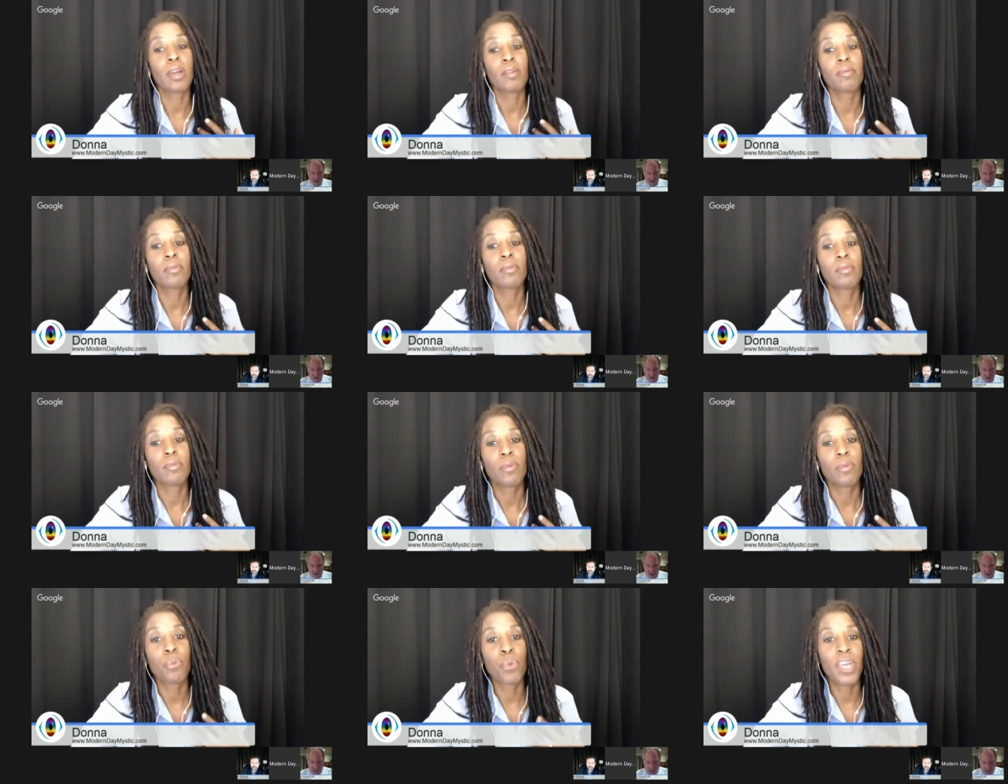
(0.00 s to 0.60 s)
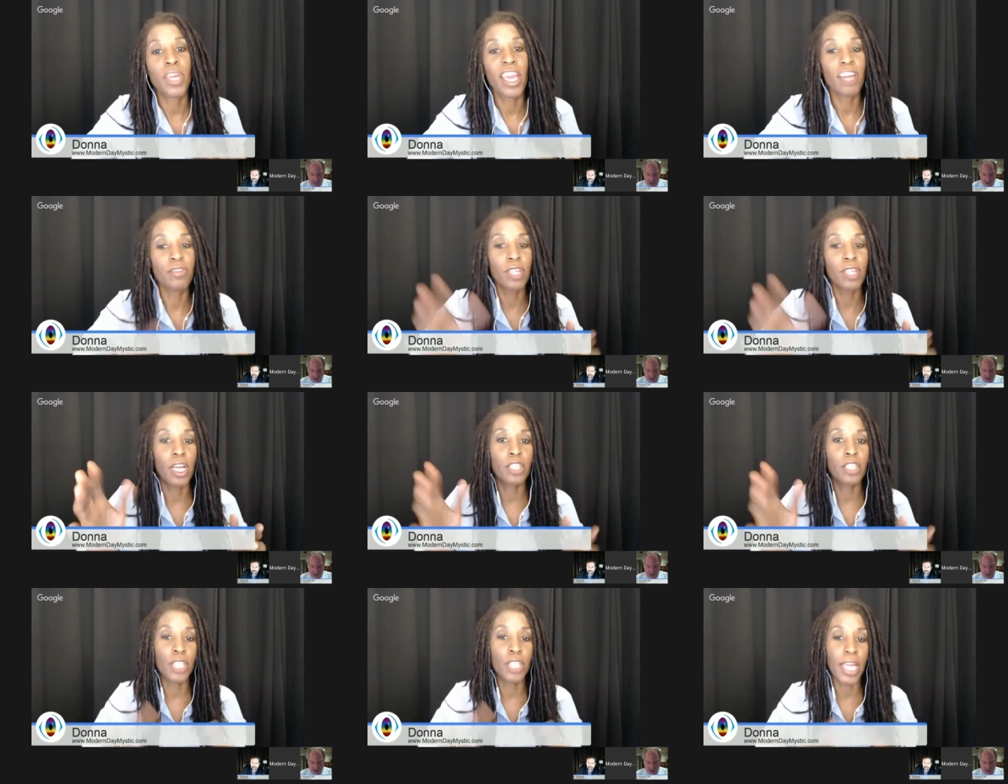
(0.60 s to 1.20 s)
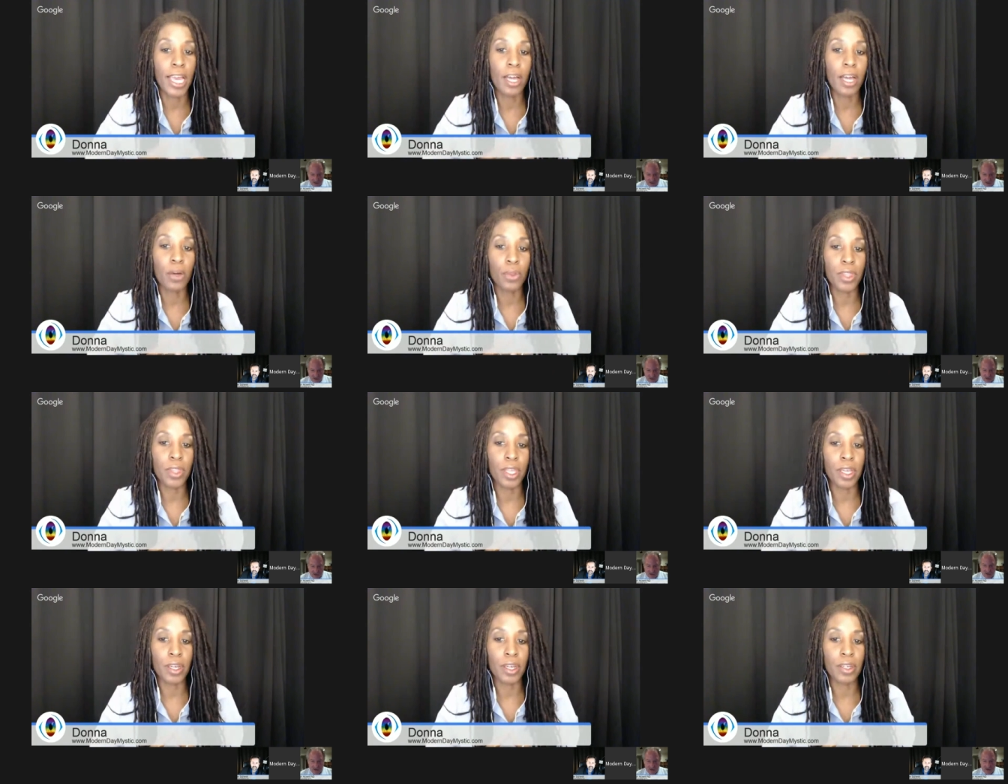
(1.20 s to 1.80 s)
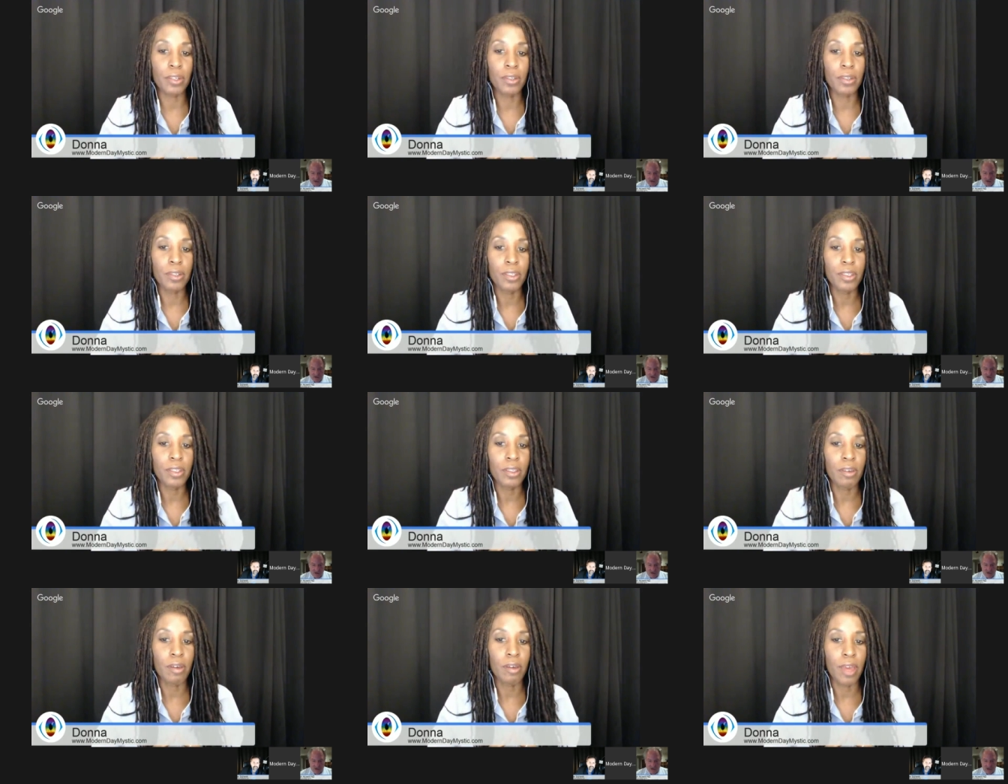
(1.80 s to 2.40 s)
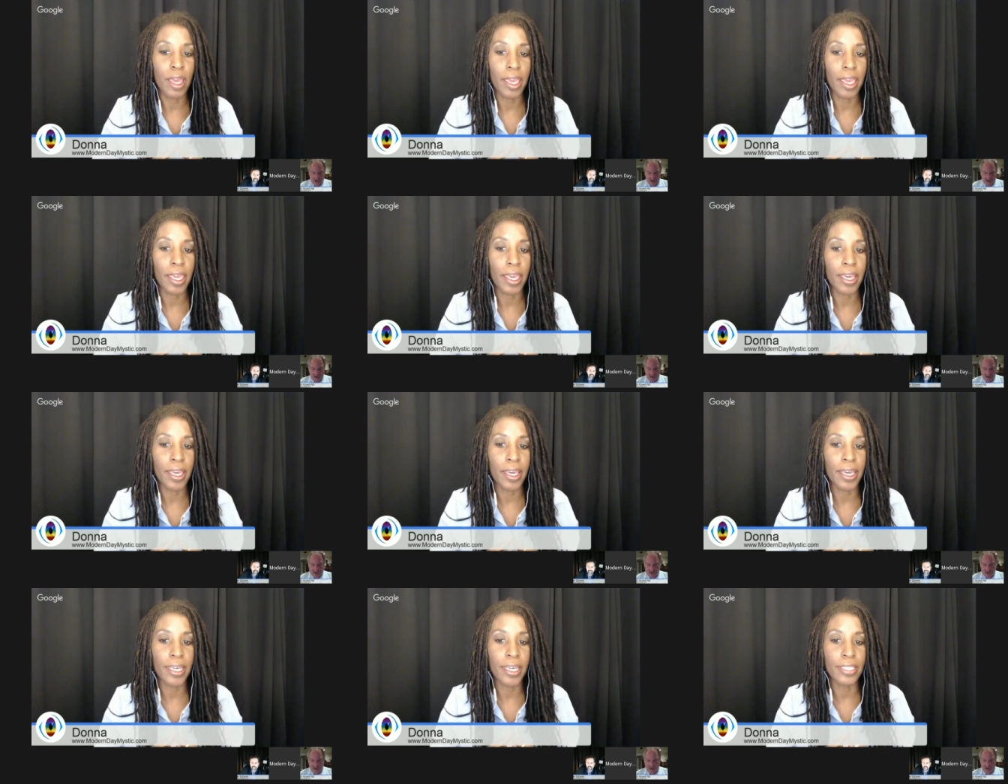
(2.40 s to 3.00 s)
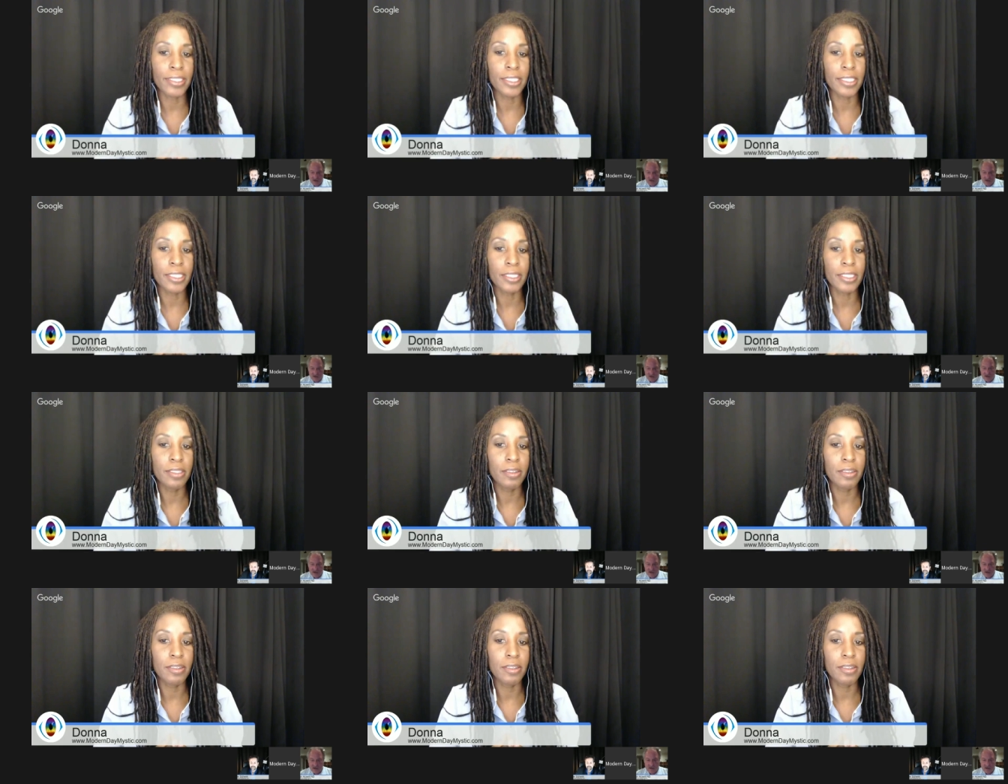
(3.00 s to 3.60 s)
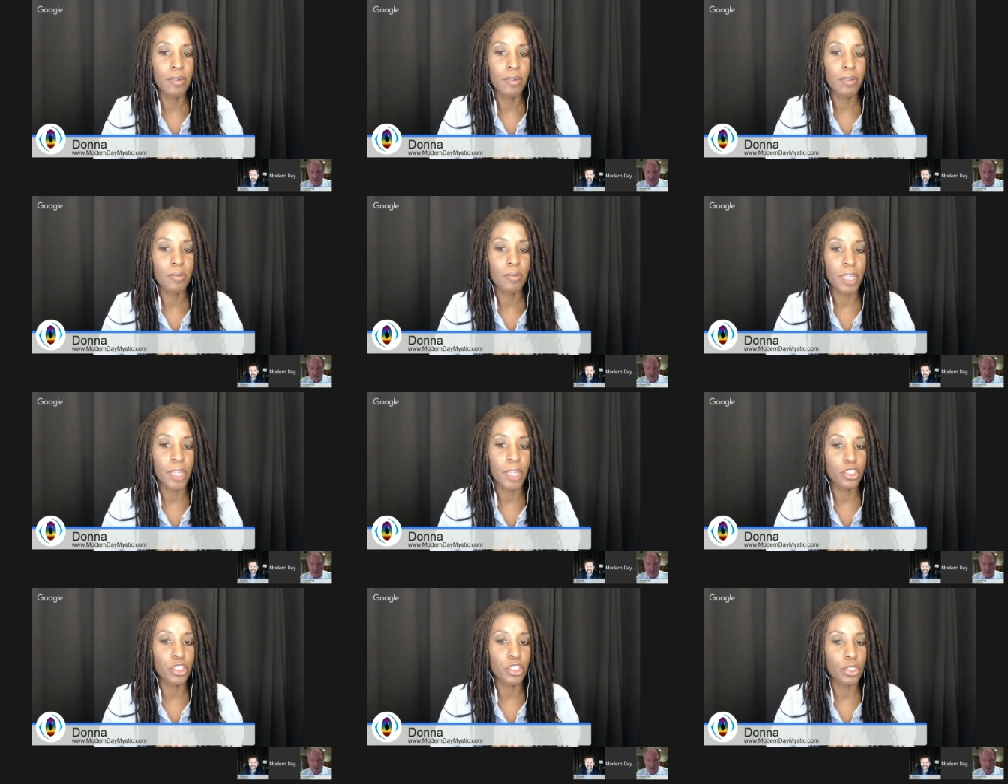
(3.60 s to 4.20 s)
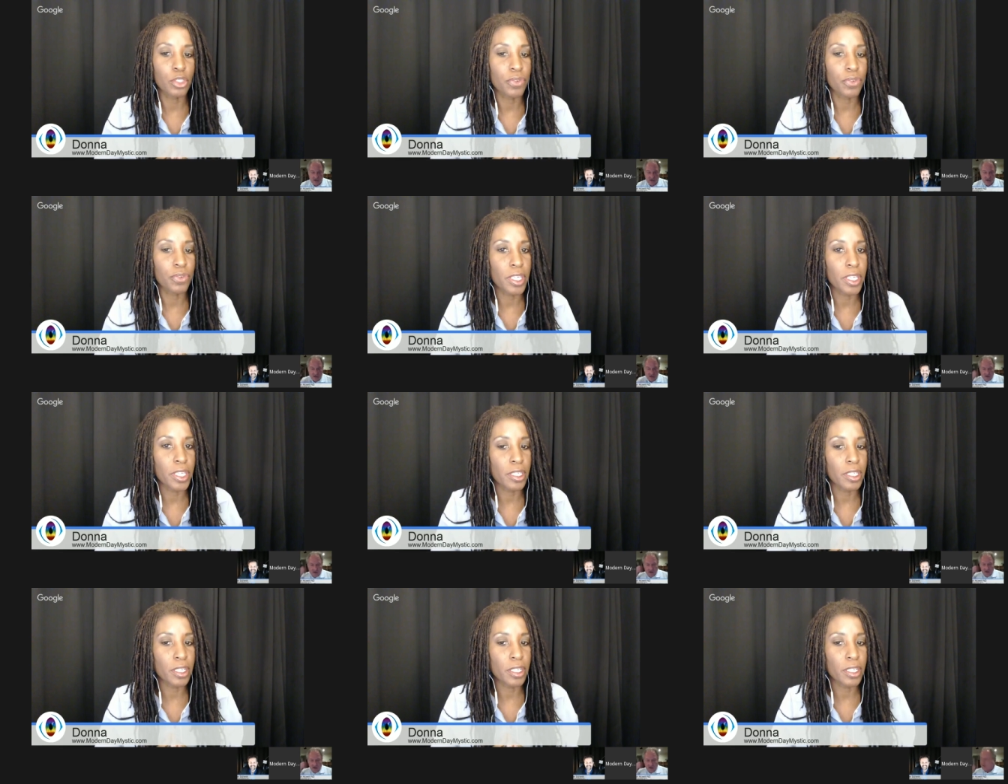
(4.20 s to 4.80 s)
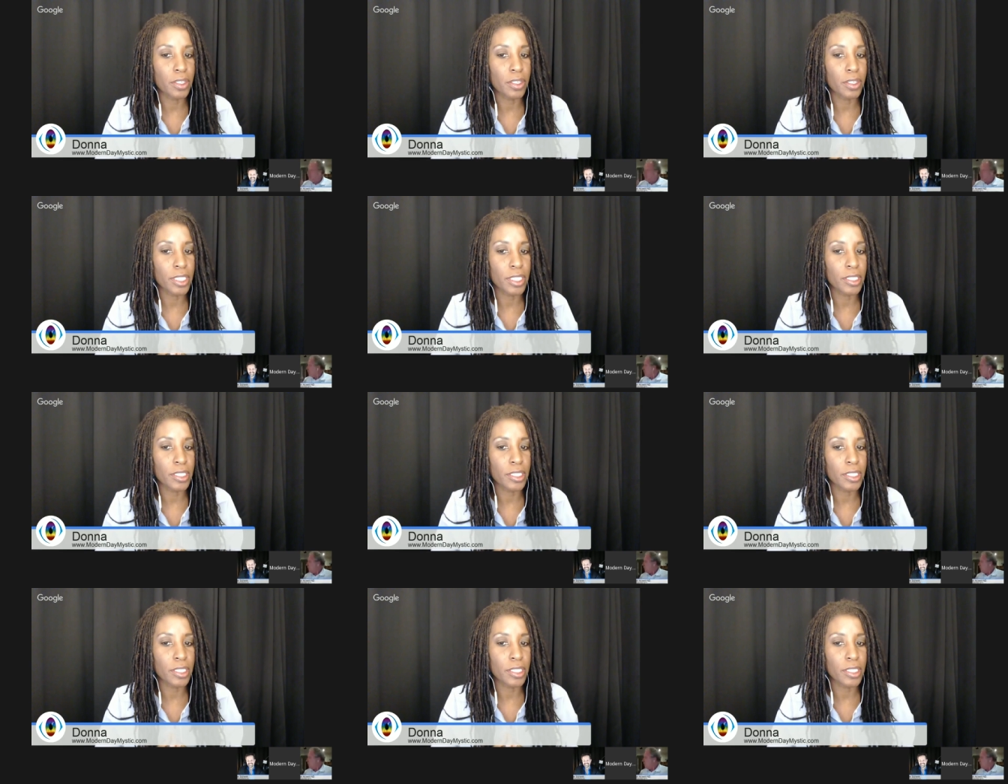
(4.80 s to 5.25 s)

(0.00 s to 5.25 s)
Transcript: we have Doctor Howell there, and I'm not sure if he can hear us.